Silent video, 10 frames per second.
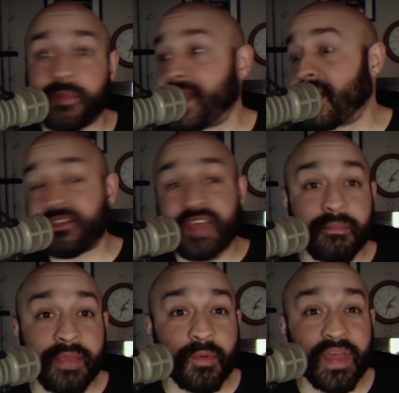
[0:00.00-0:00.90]
Now, does that
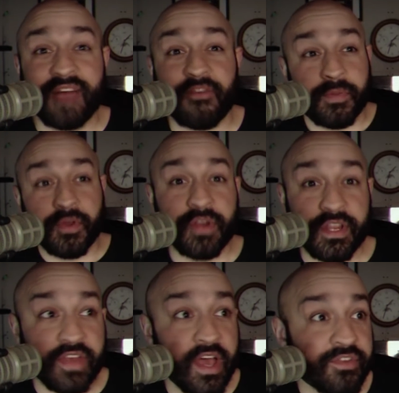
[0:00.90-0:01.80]
mean we have a purity
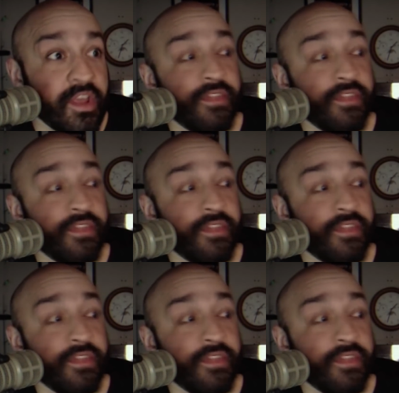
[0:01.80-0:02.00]
test